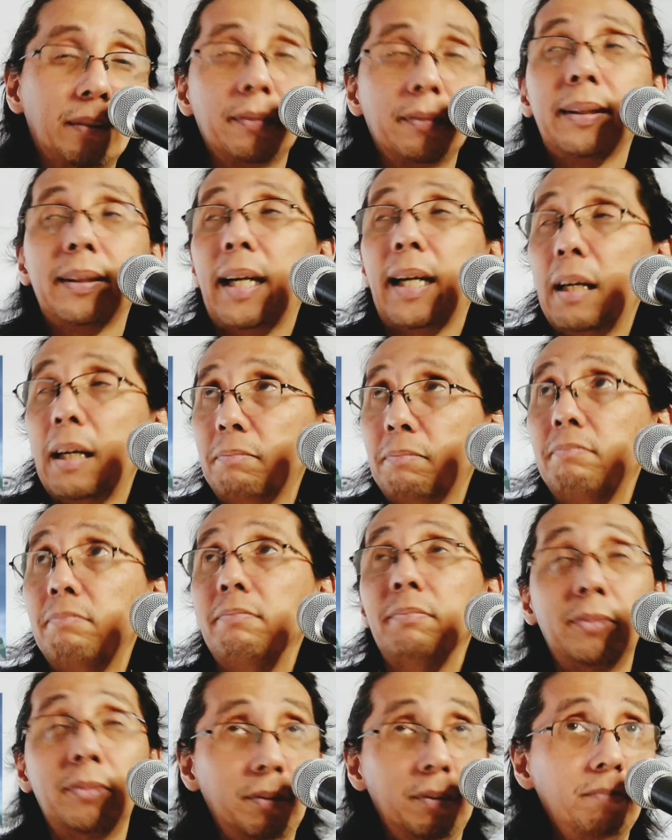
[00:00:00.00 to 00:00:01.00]
Yeah?
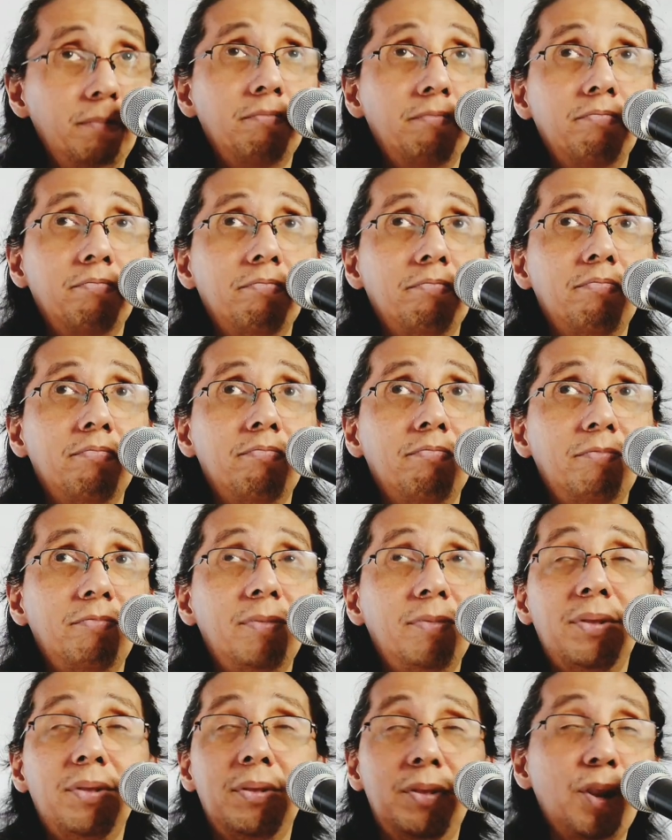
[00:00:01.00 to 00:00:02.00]

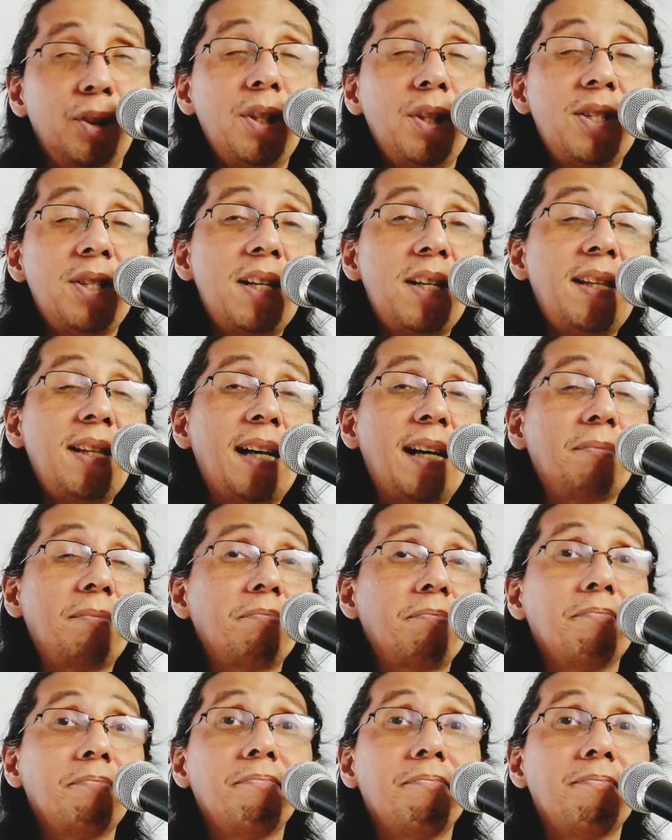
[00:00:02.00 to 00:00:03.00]
You can say
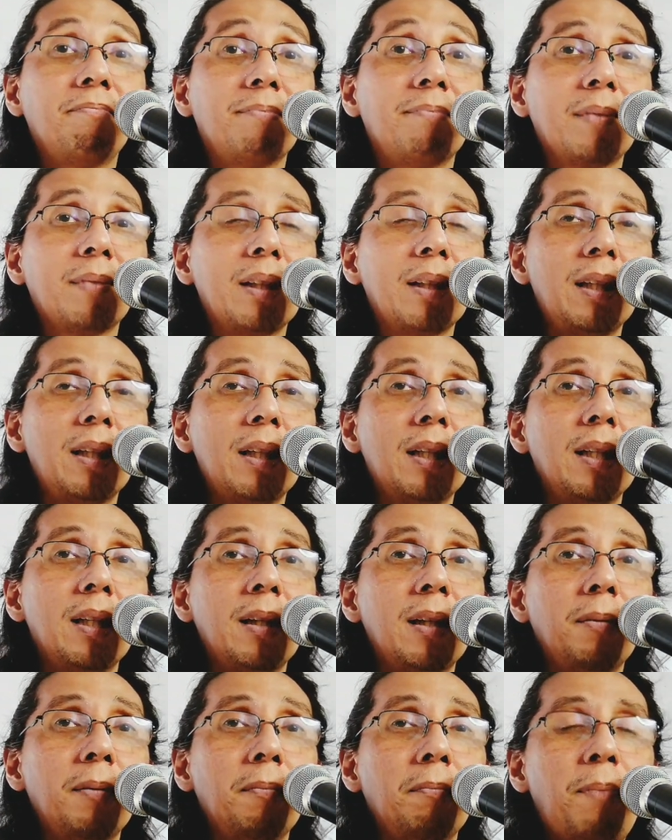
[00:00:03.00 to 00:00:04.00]
that.
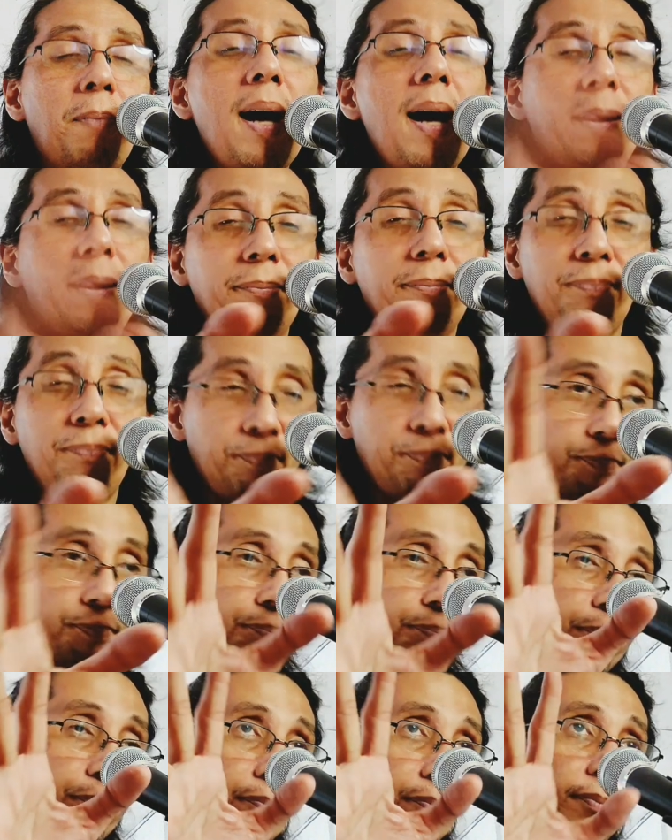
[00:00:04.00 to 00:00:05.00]
But,
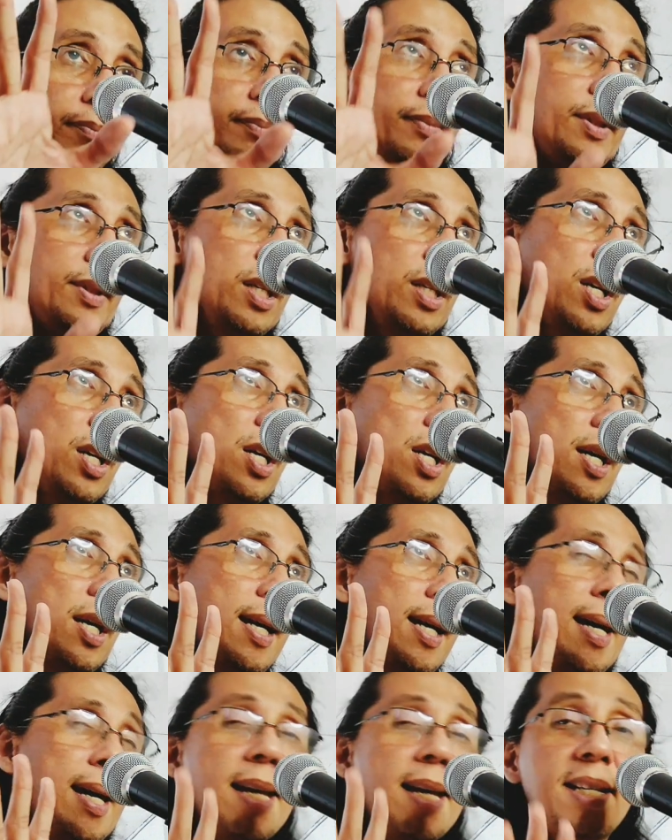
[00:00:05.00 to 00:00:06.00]

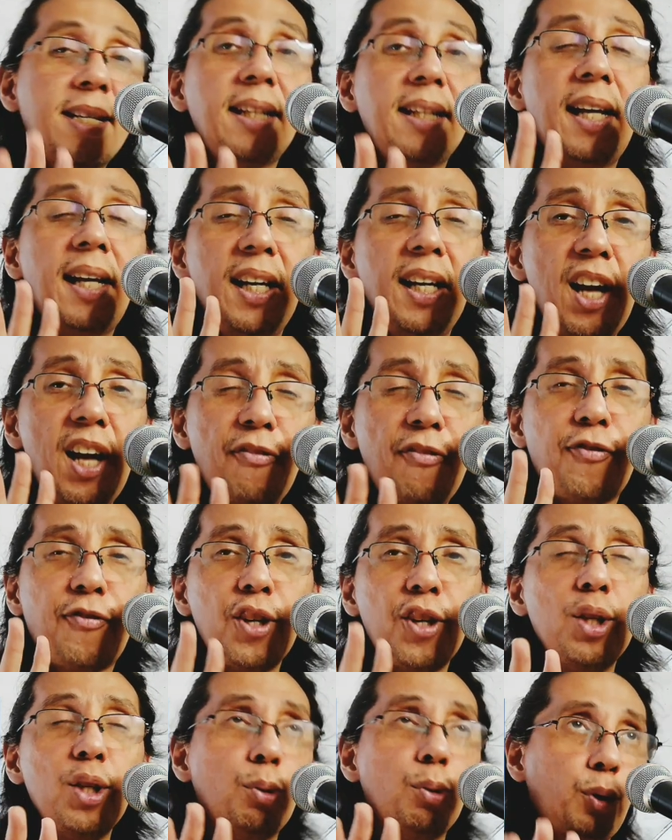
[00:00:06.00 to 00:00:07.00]
is it enough for
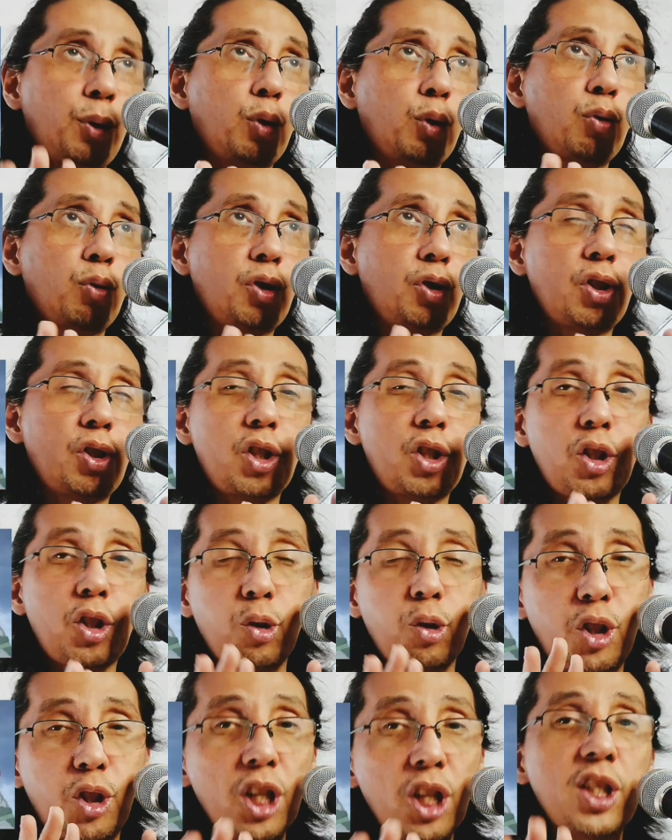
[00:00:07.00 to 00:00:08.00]
you to
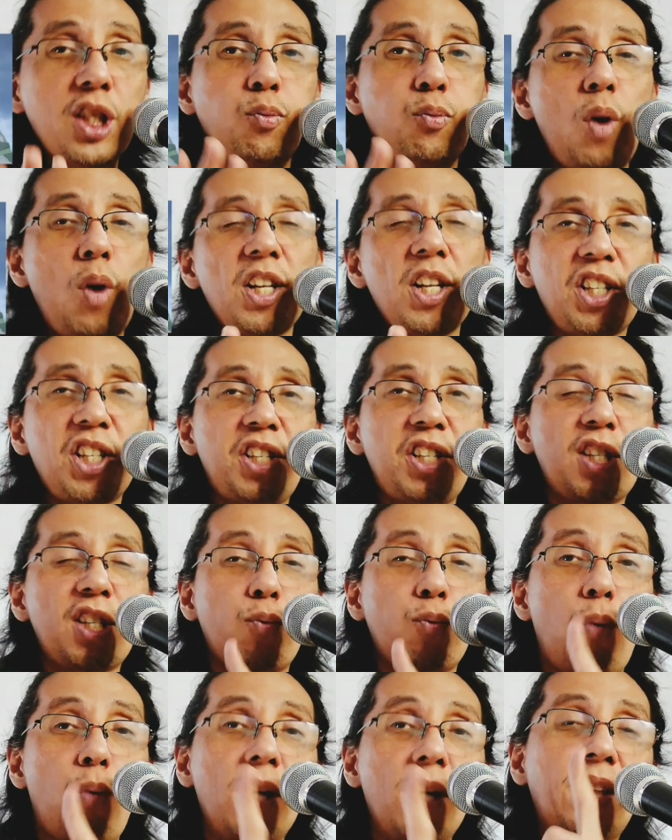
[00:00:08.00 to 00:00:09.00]
just watch
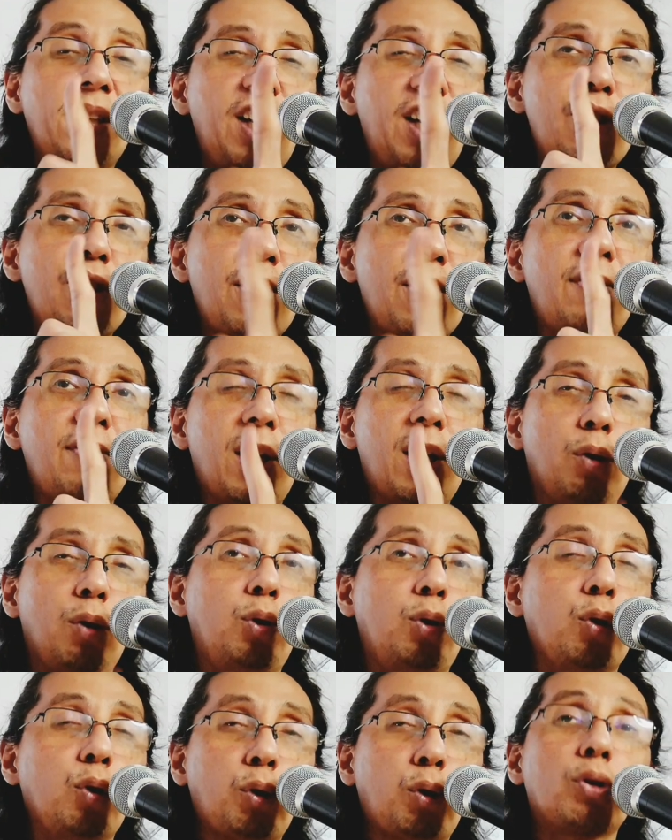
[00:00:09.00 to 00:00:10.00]
this one gear shift alone
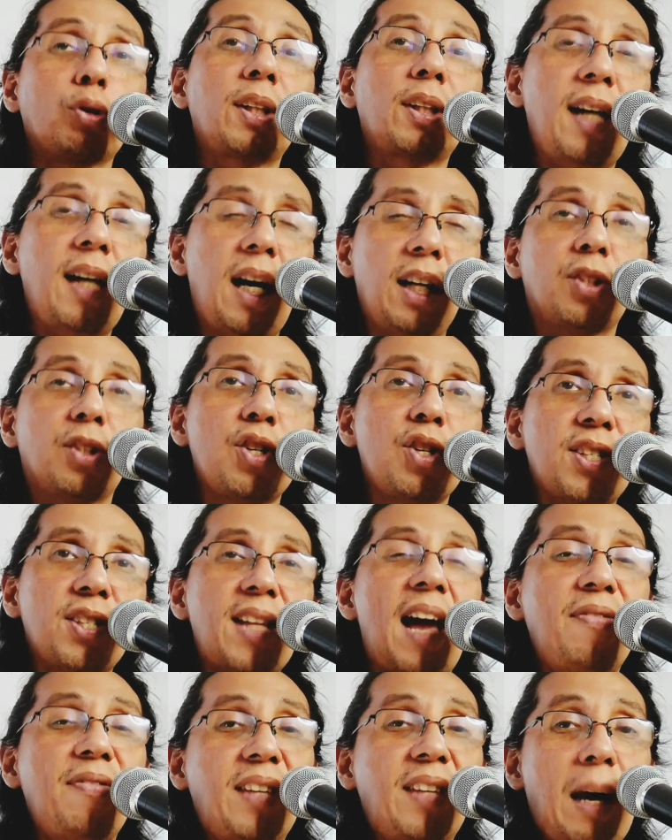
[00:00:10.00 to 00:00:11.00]
to totally
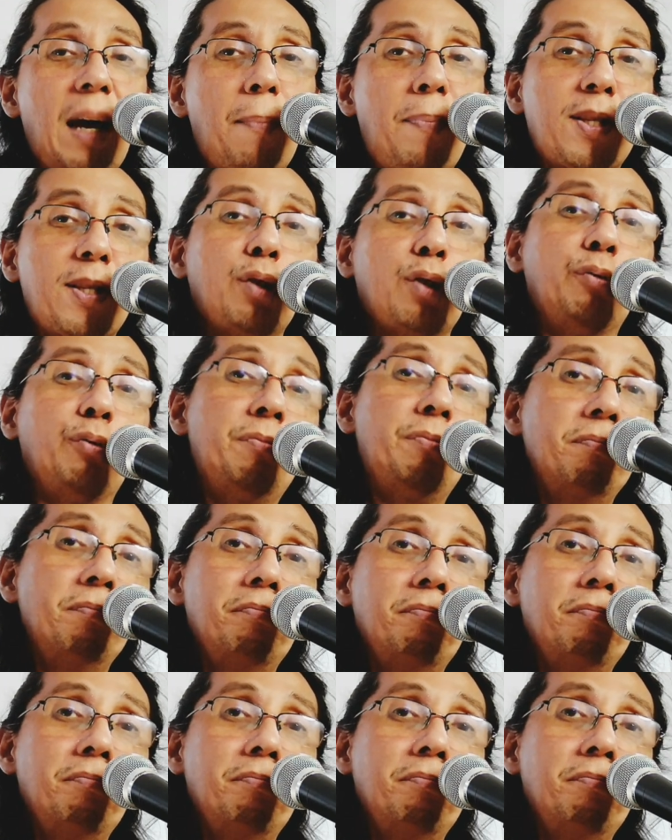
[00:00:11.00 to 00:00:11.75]
understand the episode?